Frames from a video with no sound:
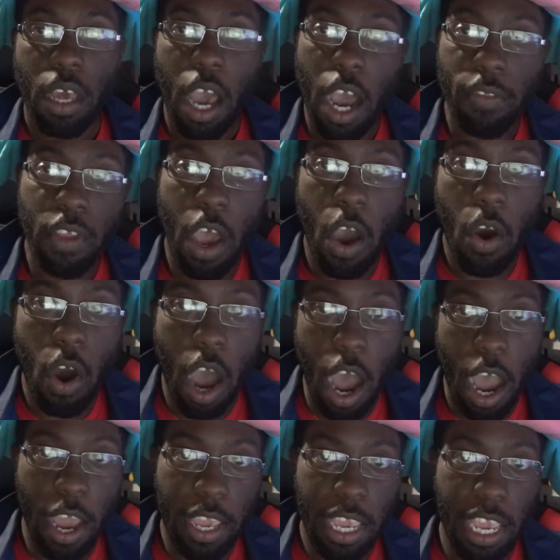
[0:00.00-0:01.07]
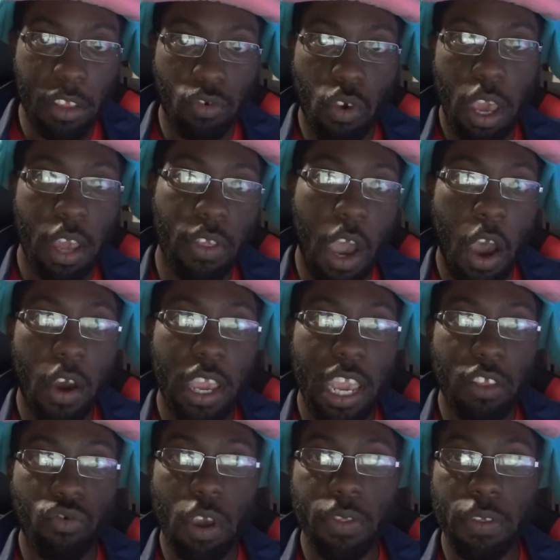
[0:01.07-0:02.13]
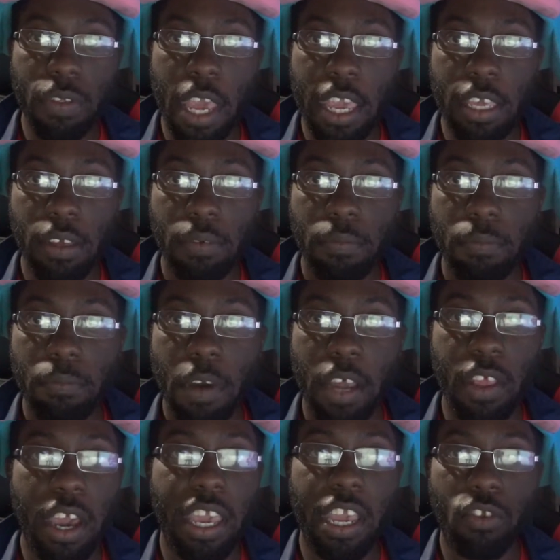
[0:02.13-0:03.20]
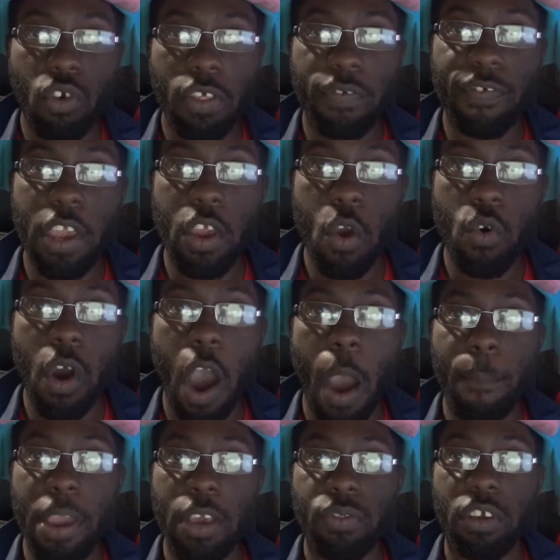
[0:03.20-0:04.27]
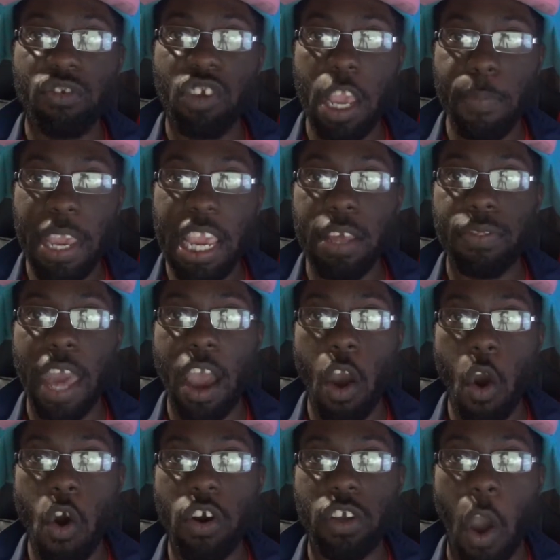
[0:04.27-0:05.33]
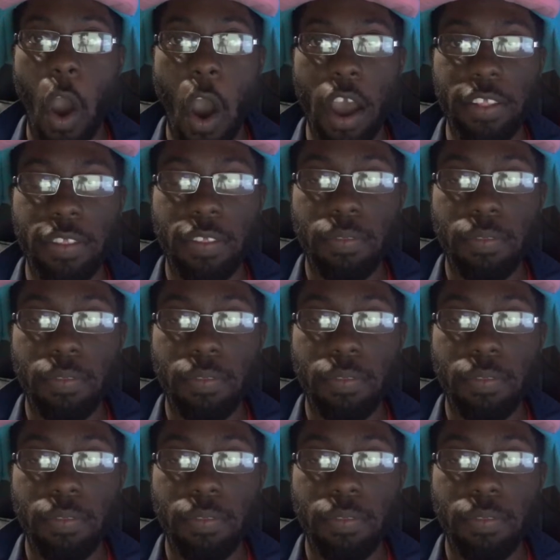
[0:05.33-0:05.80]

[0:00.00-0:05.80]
Another interesting video are basically cheap eats at Otakon.